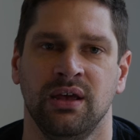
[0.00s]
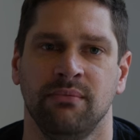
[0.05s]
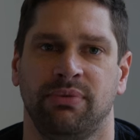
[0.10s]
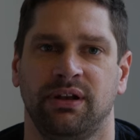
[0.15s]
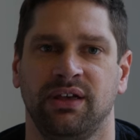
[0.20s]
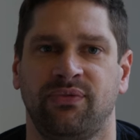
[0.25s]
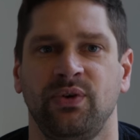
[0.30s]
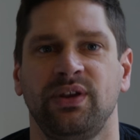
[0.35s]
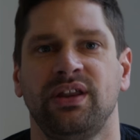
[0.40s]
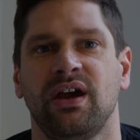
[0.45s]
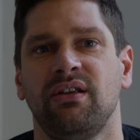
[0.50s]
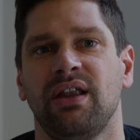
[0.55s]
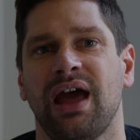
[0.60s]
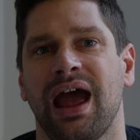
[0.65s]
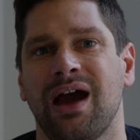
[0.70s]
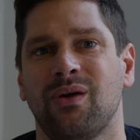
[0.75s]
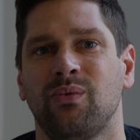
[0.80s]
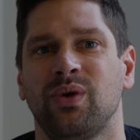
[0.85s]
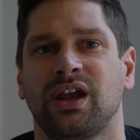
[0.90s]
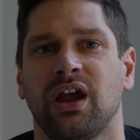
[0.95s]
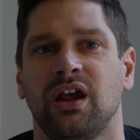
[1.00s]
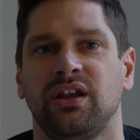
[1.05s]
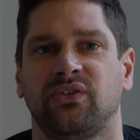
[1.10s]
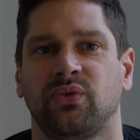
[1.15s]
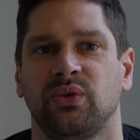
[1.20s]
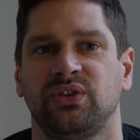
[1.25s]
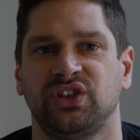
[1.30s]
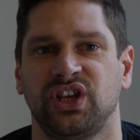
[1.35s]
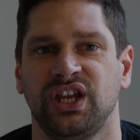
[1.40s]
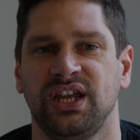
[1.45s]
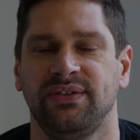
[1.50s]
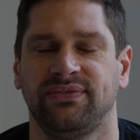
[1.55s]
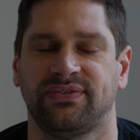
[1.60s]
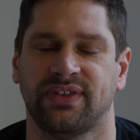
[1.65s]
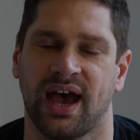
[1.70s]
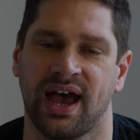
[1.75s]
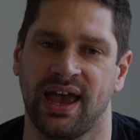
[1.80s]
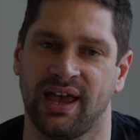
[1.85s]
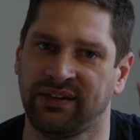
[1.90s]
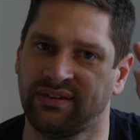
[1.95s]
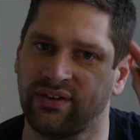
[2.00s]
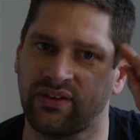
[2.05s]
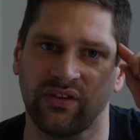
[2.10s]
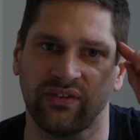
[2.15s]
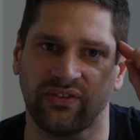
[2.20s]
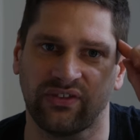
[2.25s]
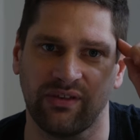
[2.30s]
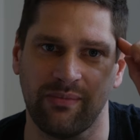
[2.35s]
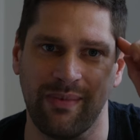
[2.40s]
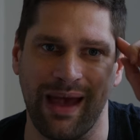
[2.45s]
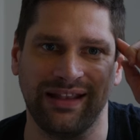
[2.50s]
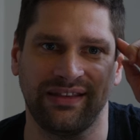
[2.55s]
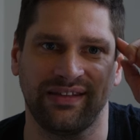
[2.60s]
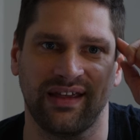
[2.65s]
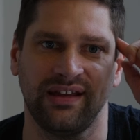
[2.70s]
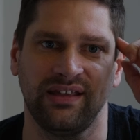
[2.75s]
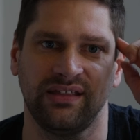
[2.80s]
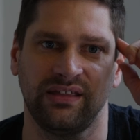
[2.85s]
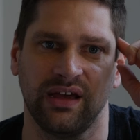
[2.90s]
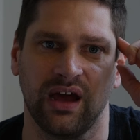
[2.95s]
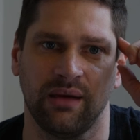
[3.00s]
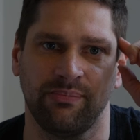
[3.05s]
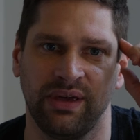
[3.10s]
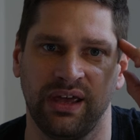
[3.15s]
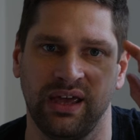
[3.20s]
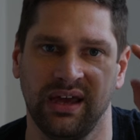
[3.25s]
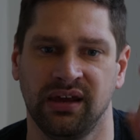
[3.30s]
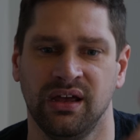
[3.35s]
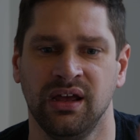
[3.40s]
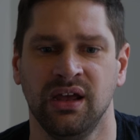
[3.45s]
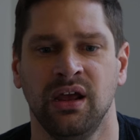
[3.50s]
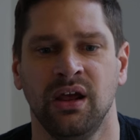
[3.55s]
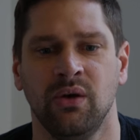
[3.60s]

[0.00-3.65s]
But if we don't know how we're going to achieve that, it doesn't cement anything up here.